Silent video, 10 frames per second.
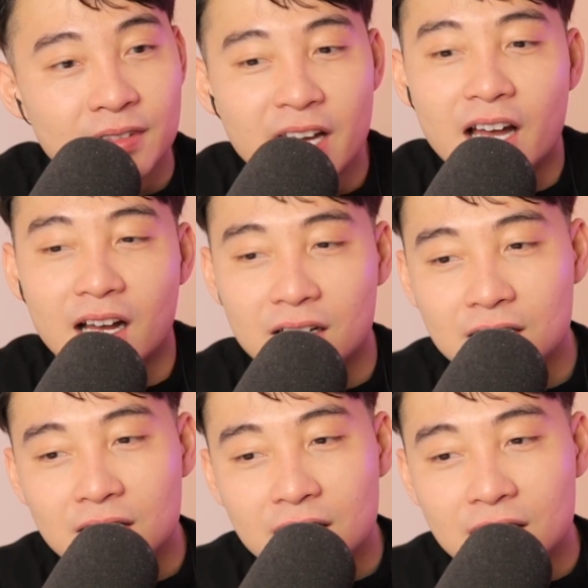Yeah.
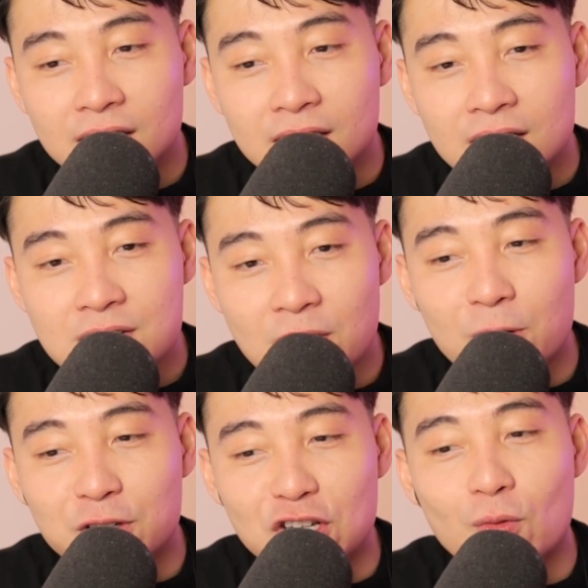
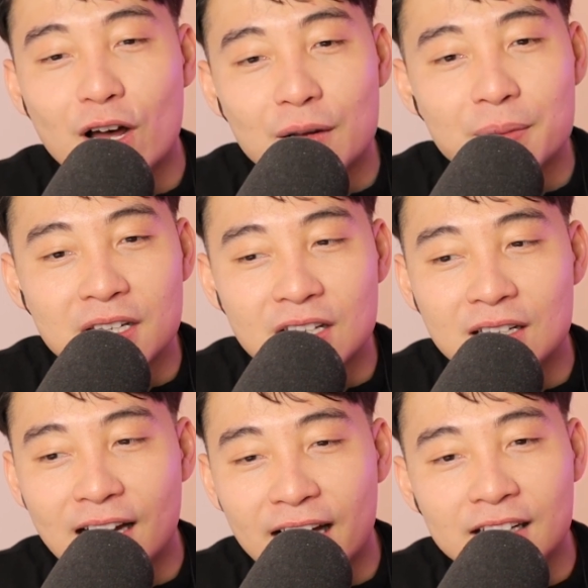So do you want to
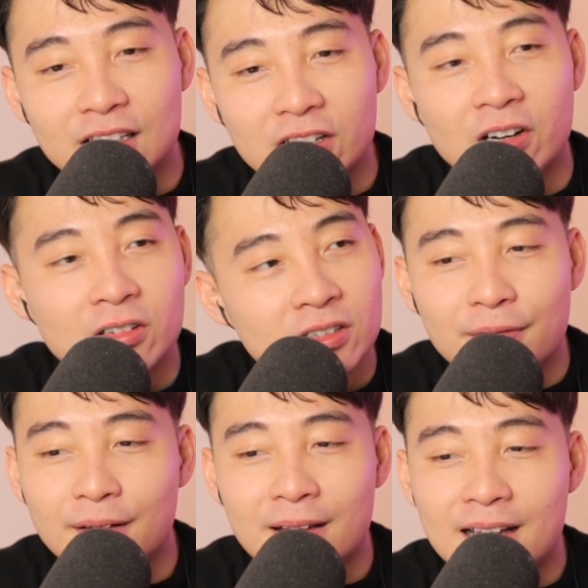be like, you know,
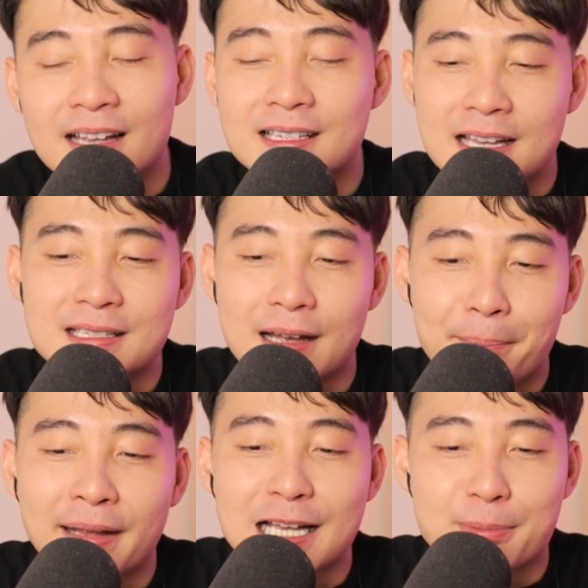it's
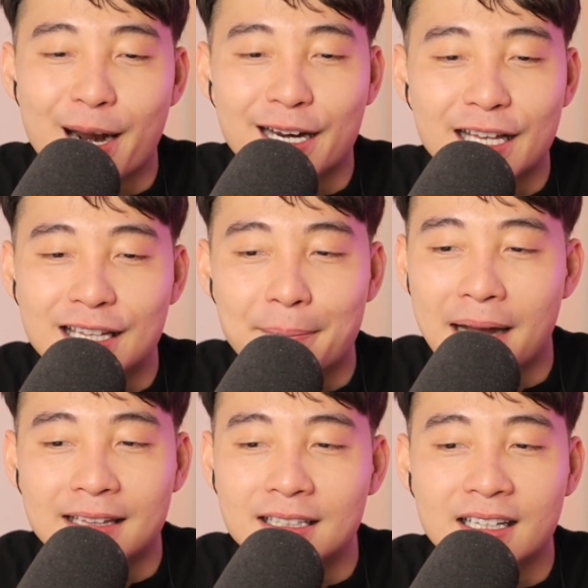a nice marketing thing,
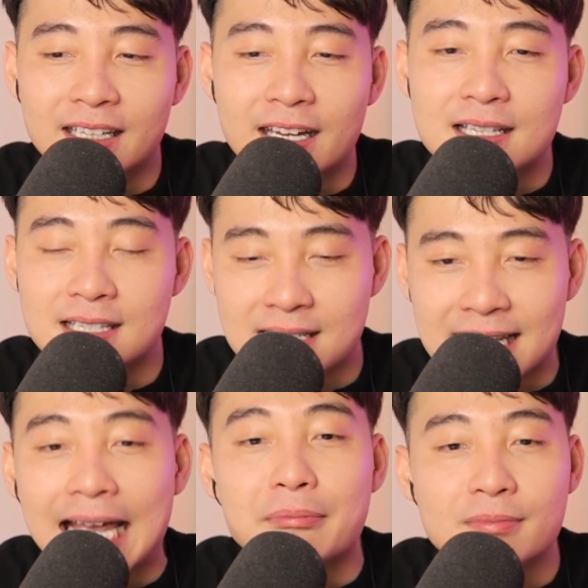but I think the
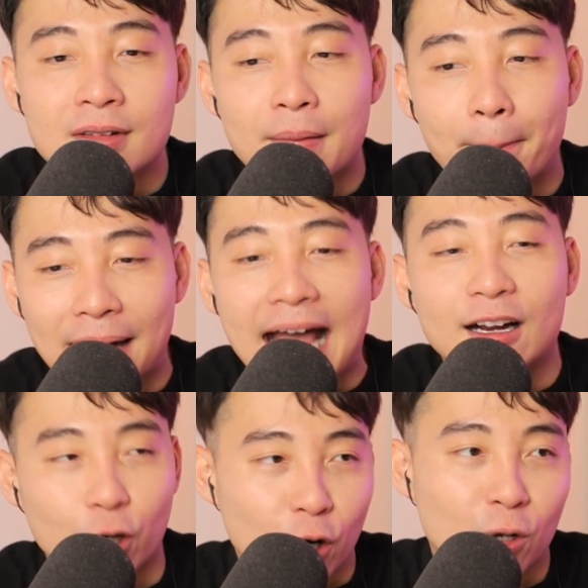same
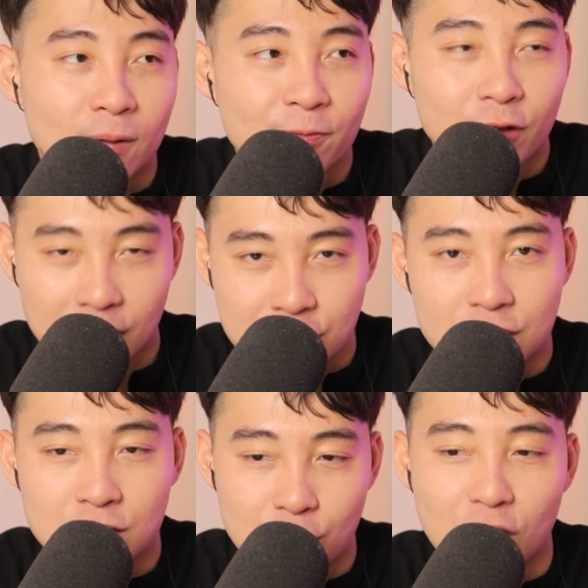black girl, when
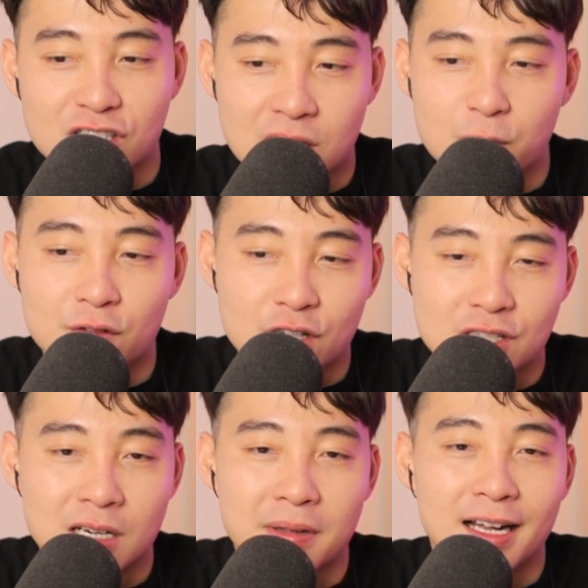she watches the movie,
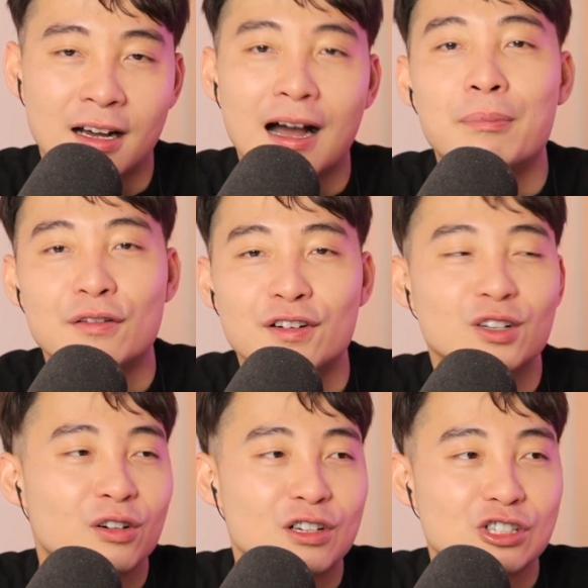she's gonna be like, oh, I prefer
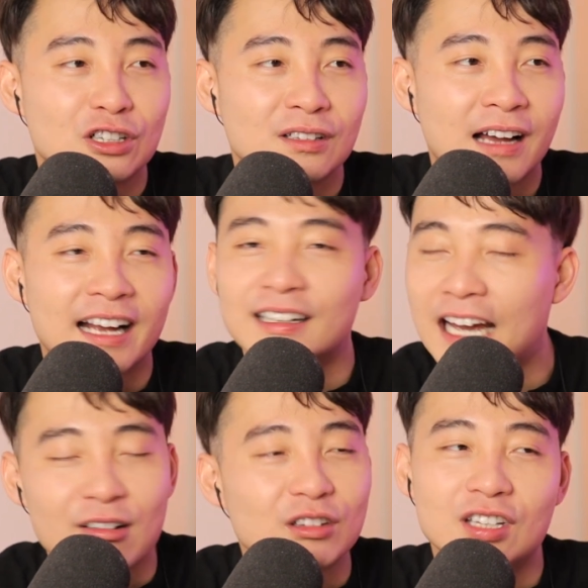the original. I
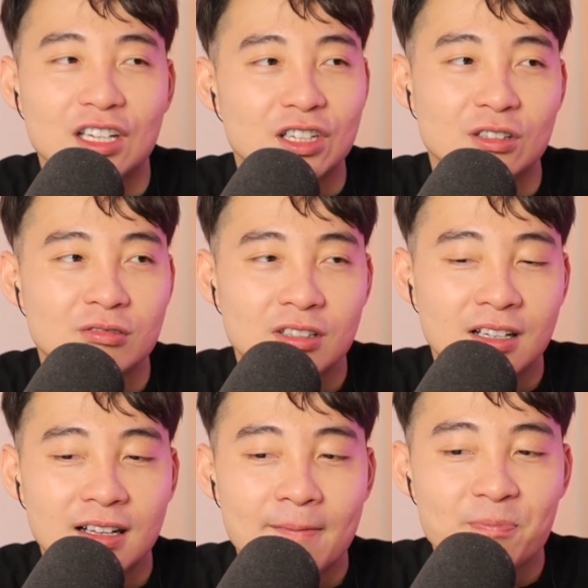guarantee you,
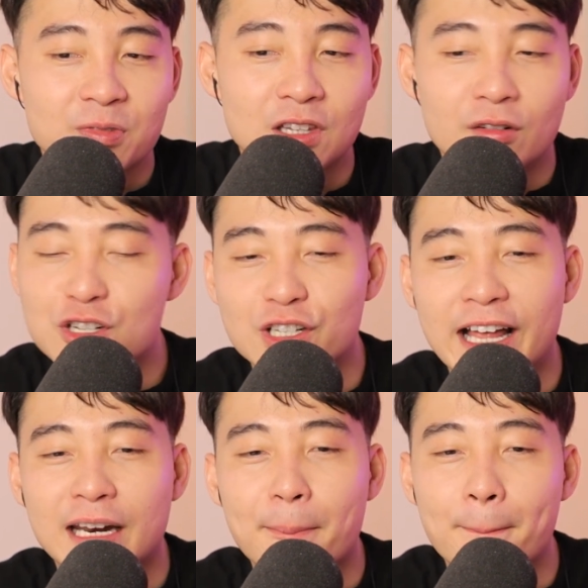the
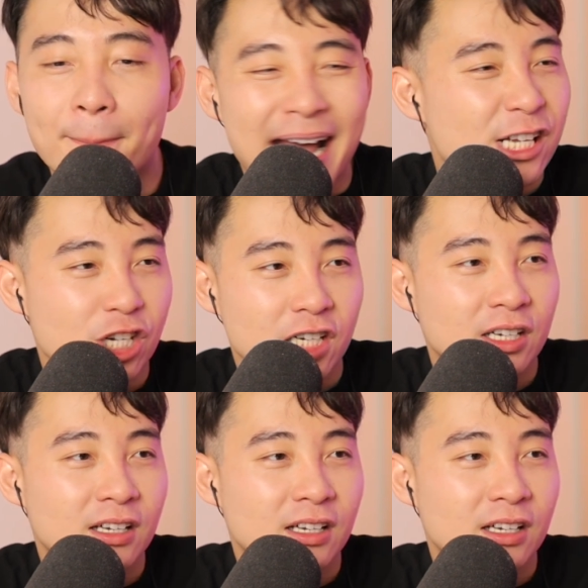original had a magic.